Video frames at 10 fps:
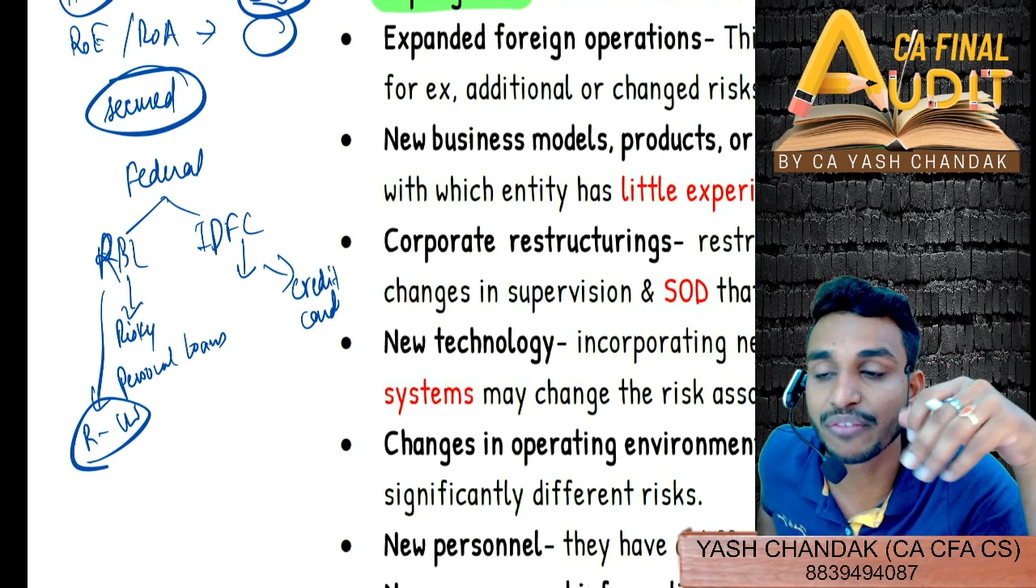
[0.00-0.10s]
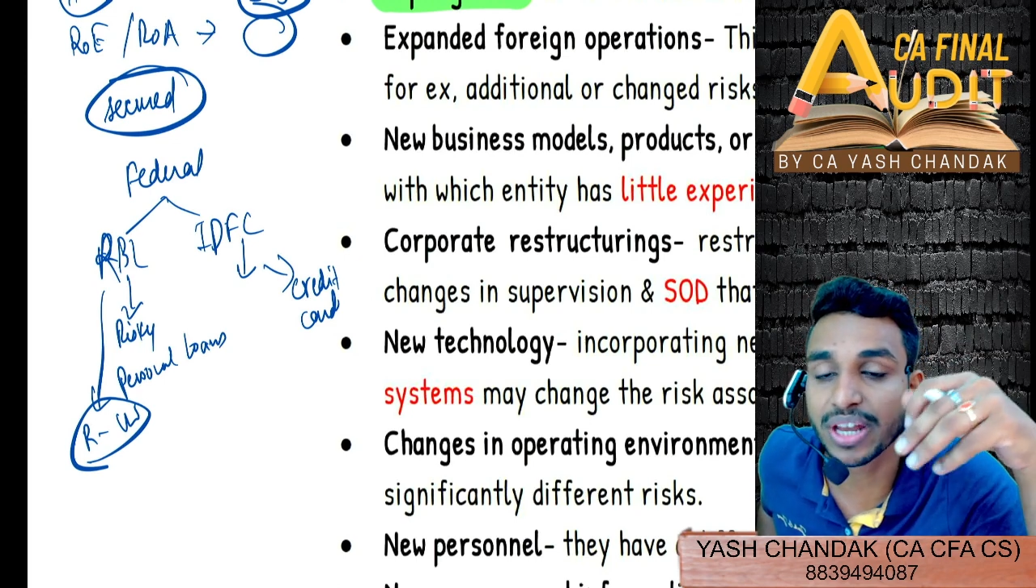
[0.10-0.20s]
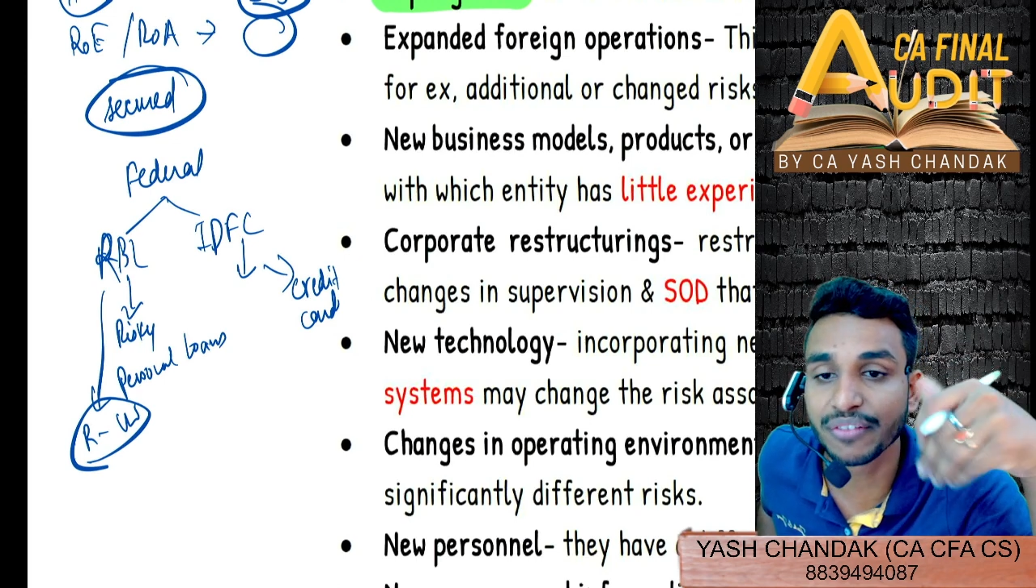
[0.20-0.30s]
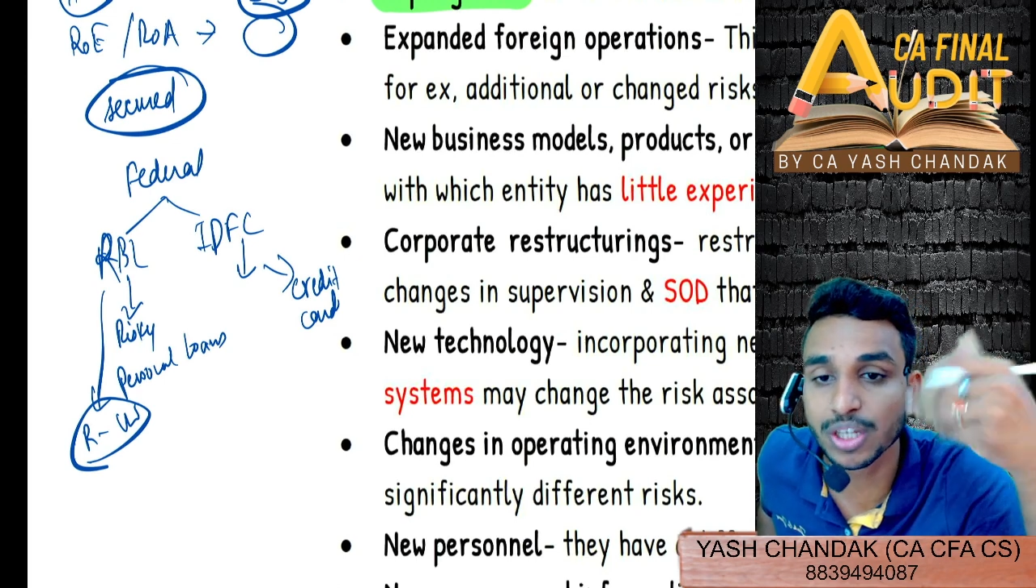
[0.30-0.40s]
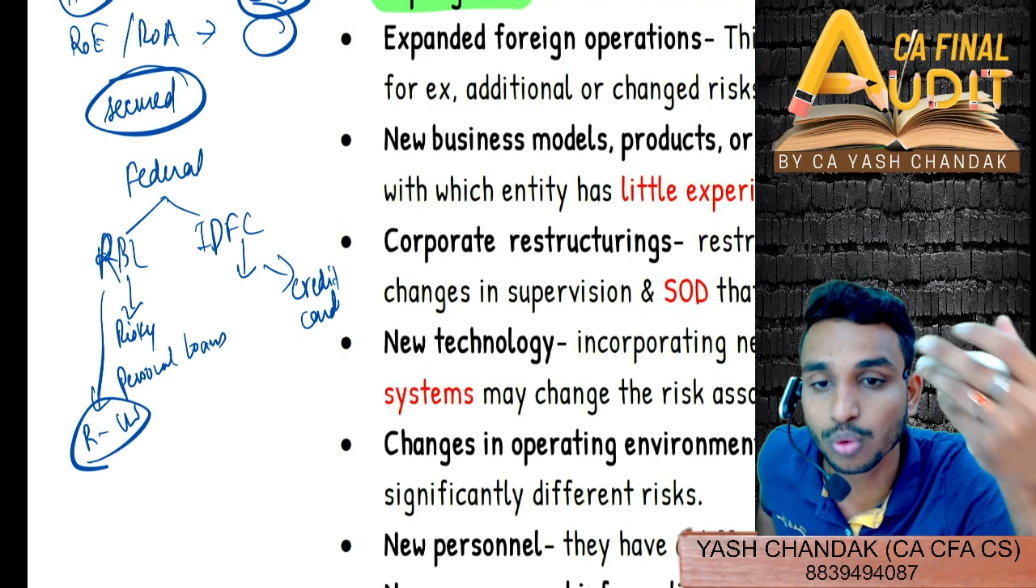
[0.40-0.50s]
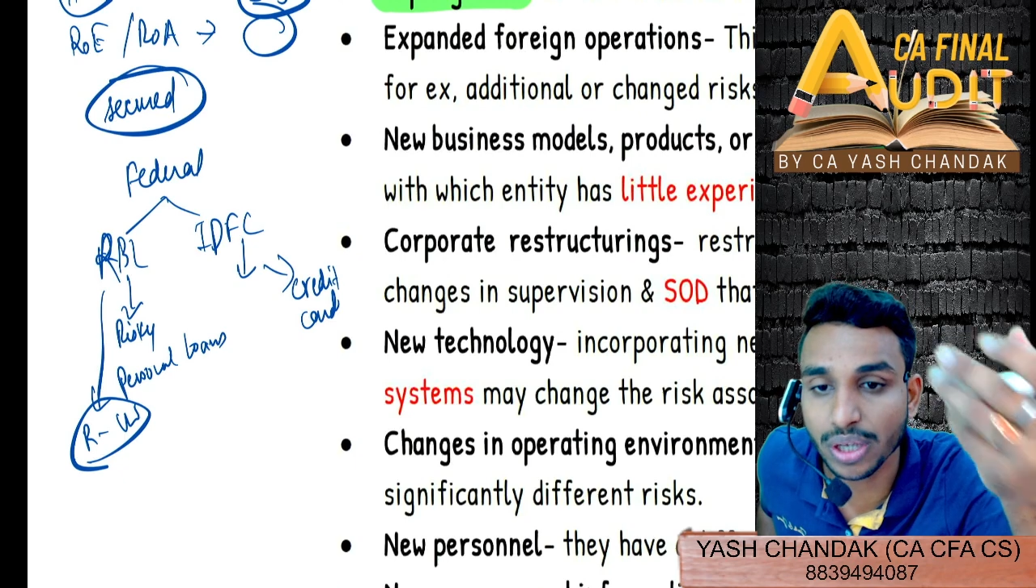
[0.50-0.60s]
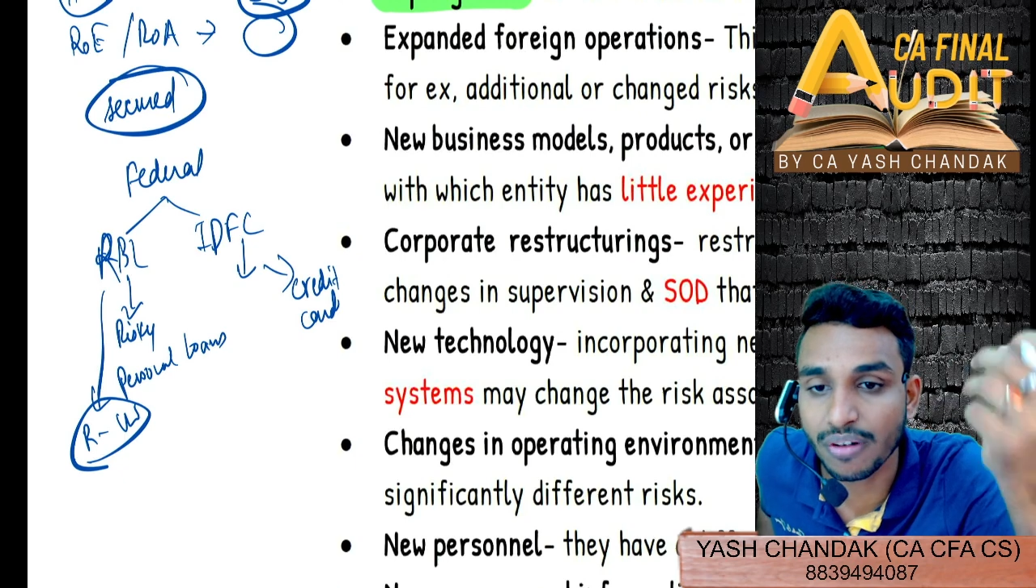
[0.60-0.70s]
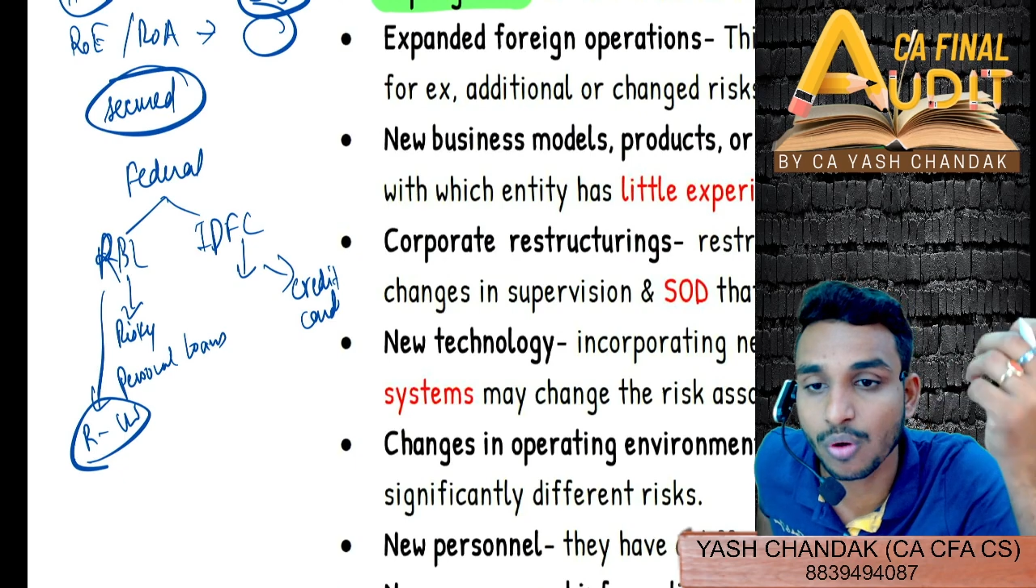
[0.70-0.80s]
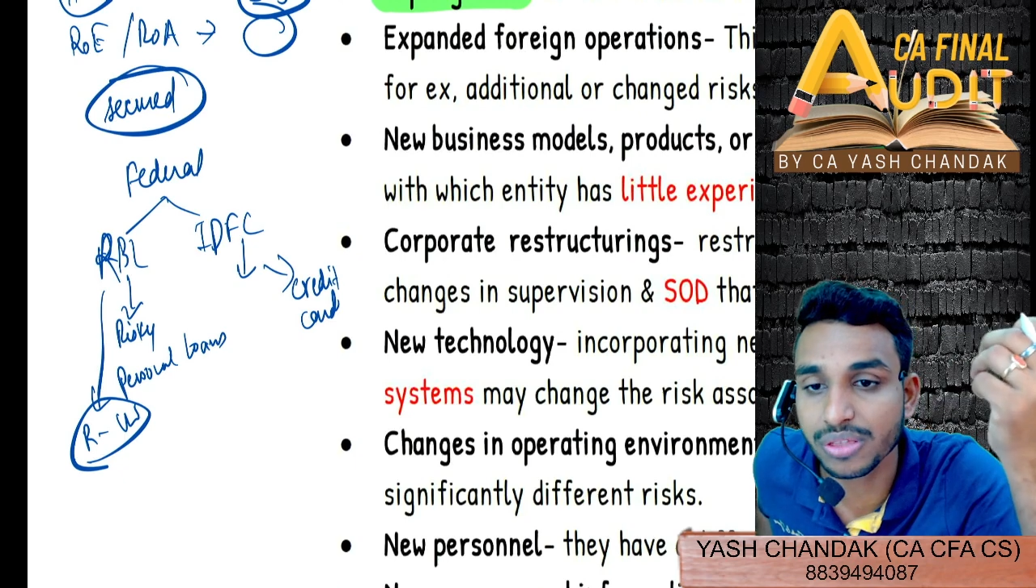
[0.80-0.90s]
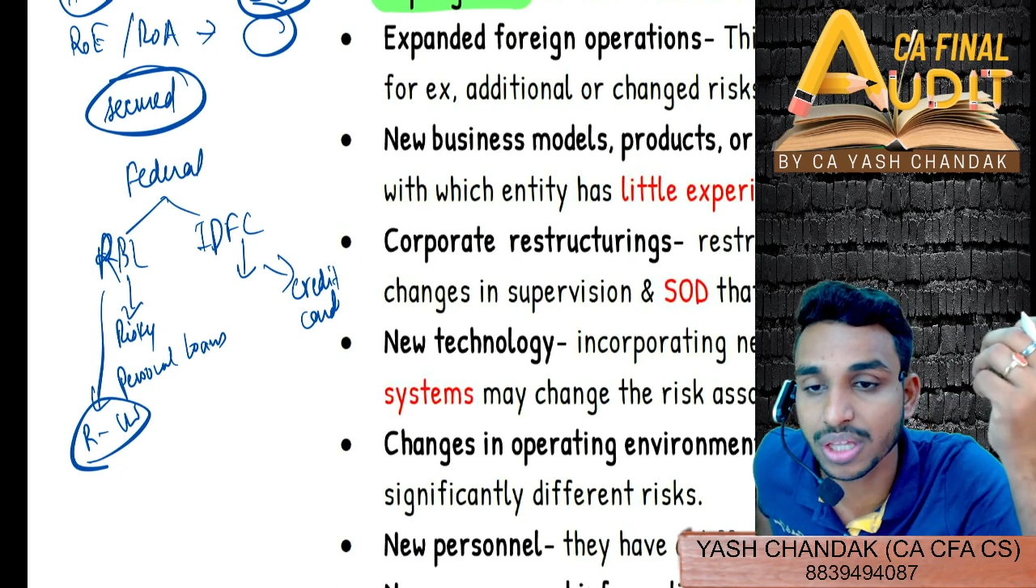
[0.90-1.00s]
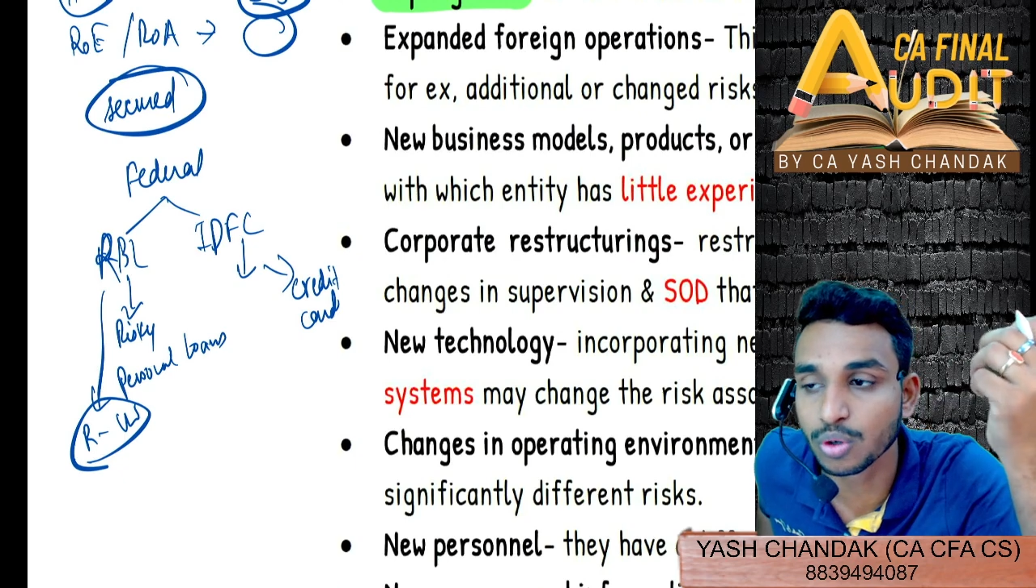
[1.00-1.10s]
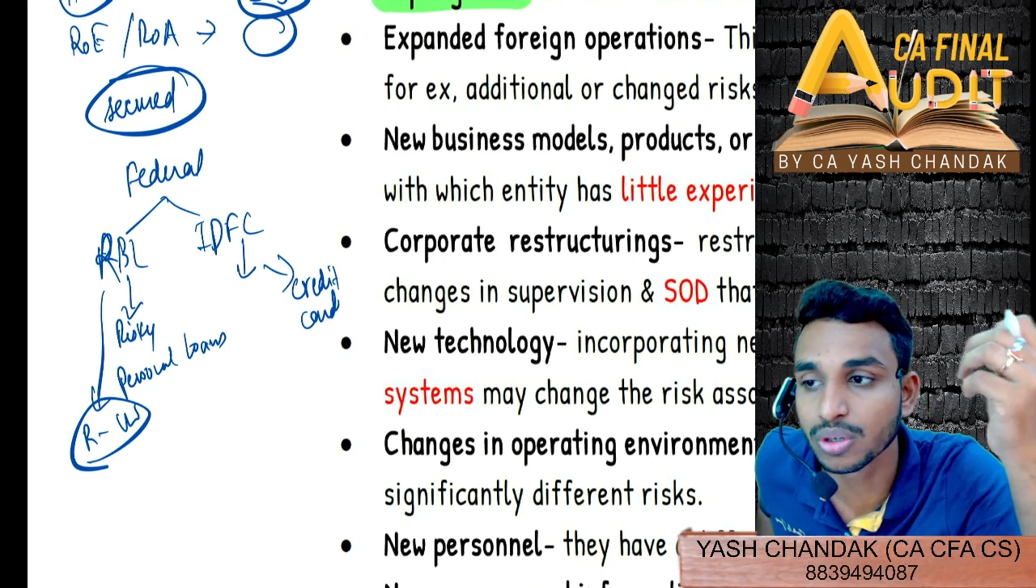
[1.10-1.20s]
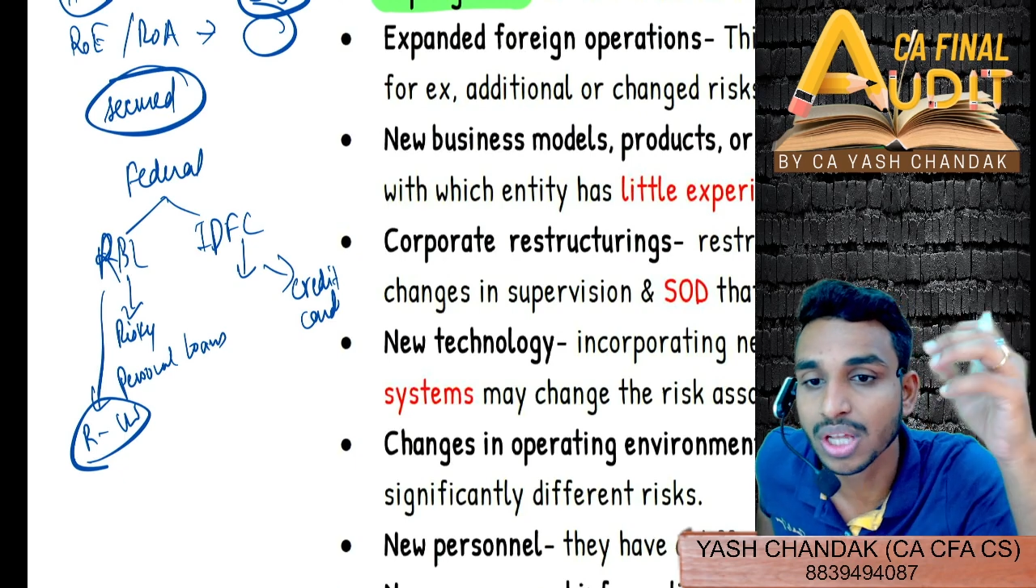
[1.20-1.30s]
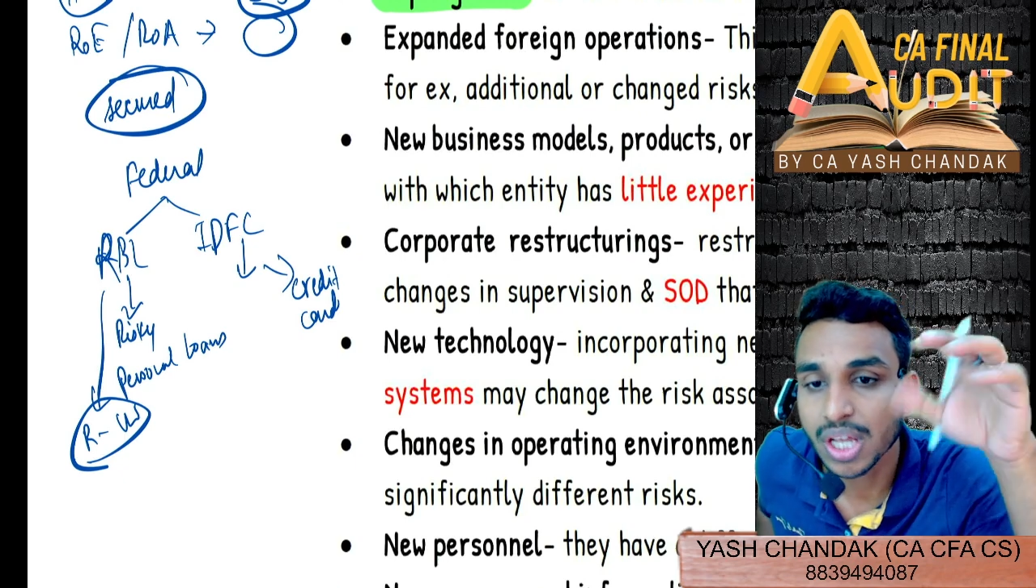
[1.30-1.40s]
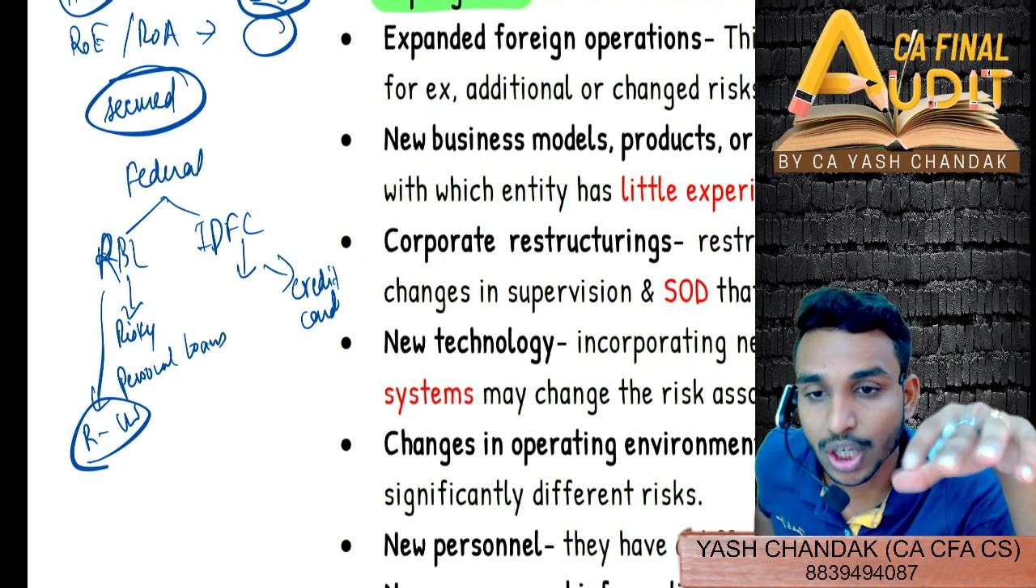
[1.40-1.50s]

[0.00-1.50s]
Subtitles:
Whenever you give housing loan,